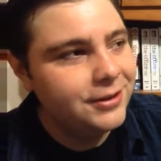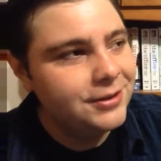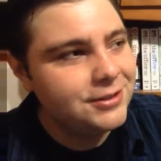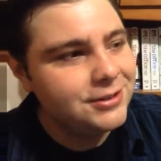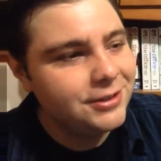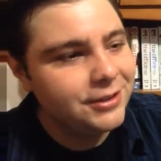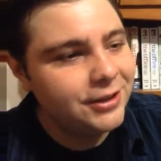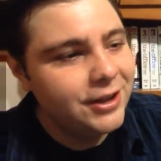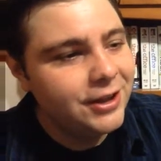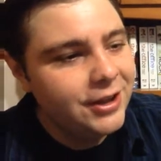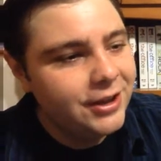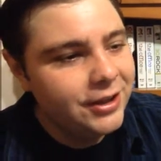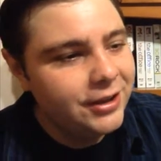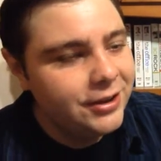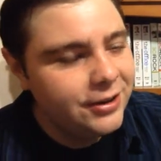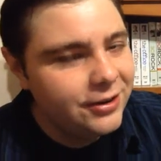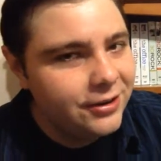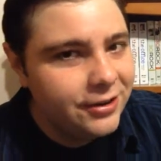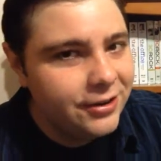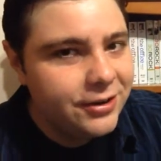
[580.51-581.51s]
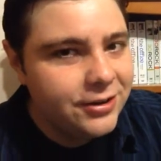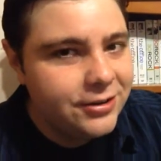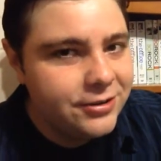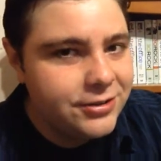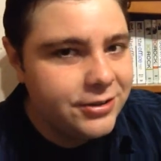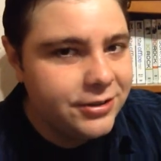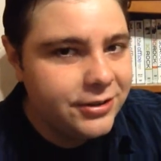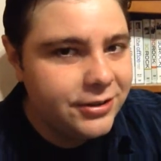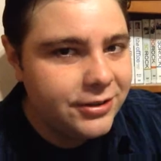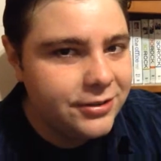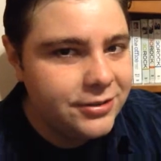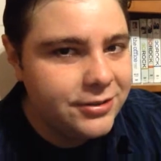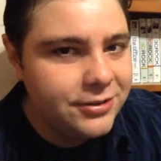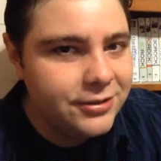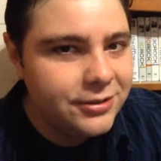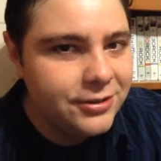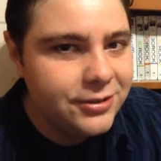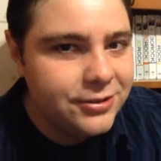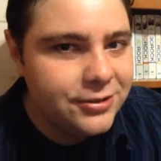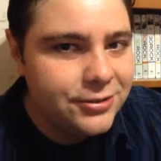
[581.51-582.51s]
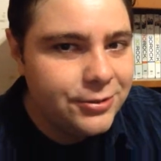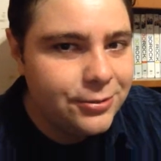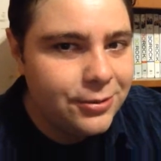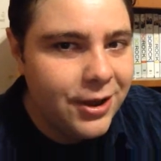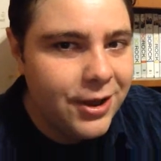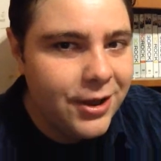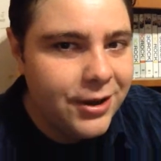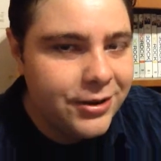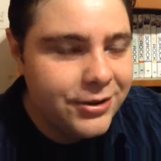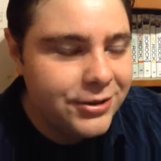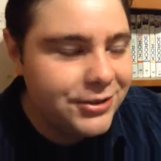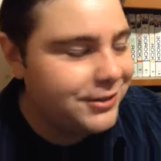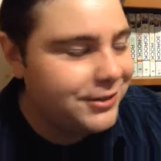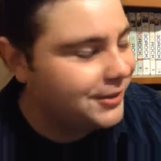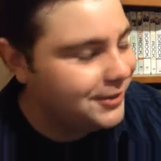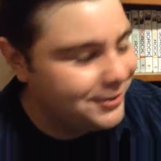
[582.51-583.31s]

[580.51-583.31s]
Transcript: It's like here, here's here's here's a radish,